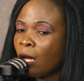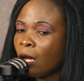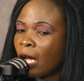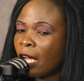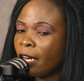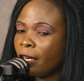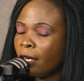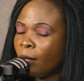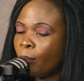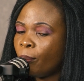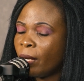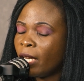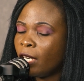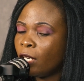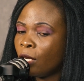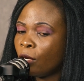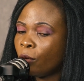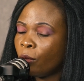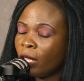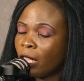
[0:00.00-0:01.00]
and
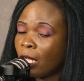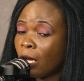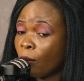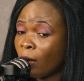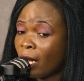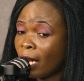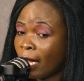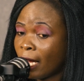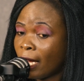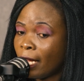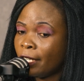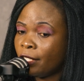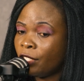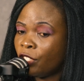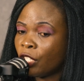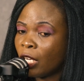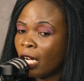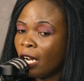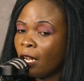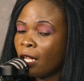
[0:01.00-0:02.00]
depending with our
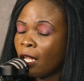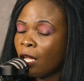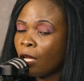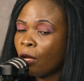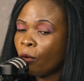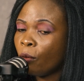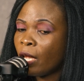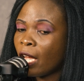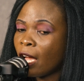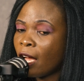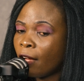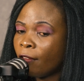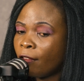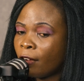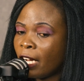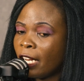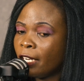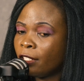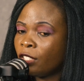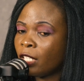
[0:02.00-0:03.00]
culture, we have
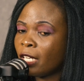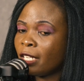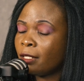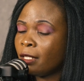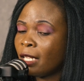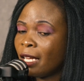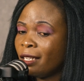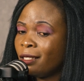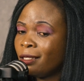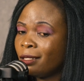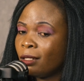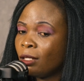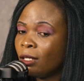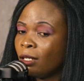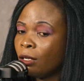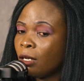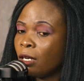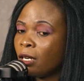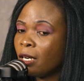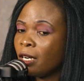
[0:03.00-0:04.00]
cultures that
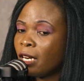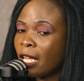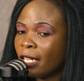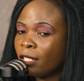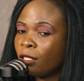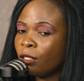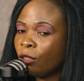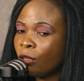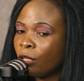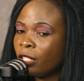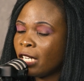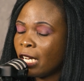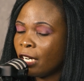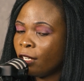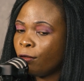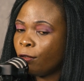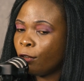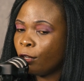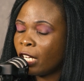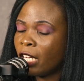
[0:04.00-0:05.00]
does not
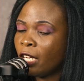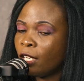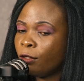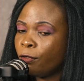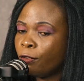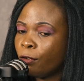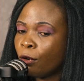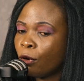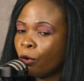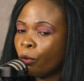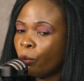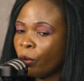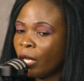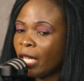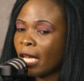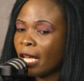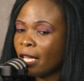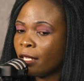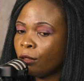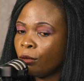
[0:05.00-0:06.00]
advocate for
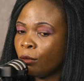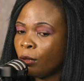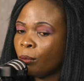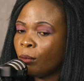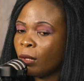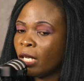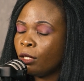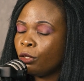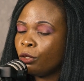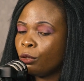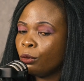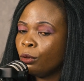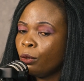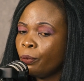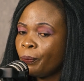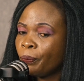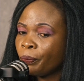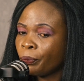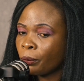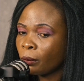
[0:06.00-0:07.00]
we as women to
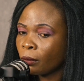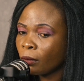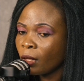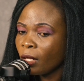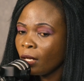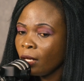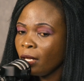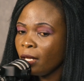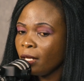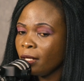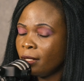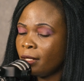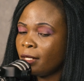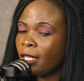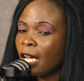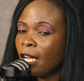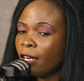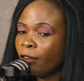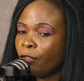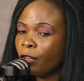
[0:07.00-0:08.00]

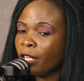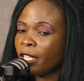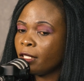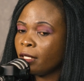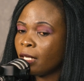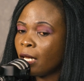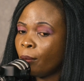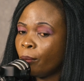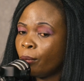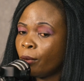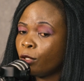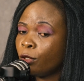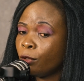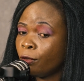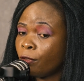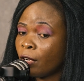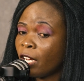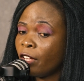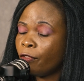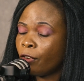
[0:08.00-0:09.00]
stand, for example, to
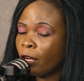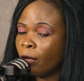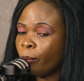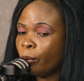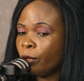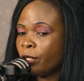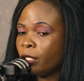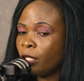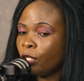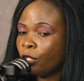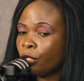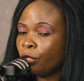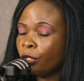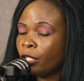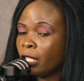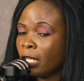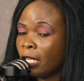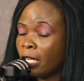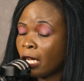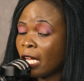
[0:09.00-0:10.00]
vie for a
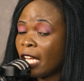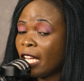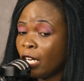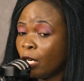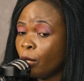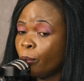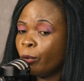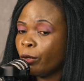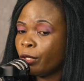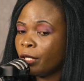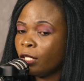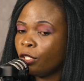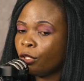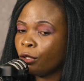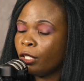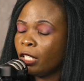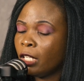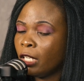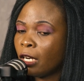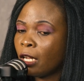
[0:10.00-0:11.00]
position, any
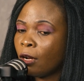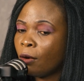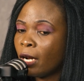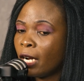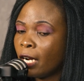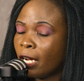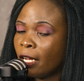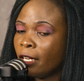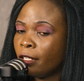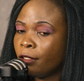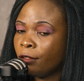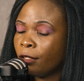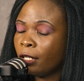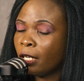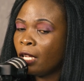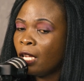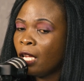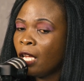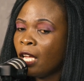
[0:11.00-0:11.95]
position in our country.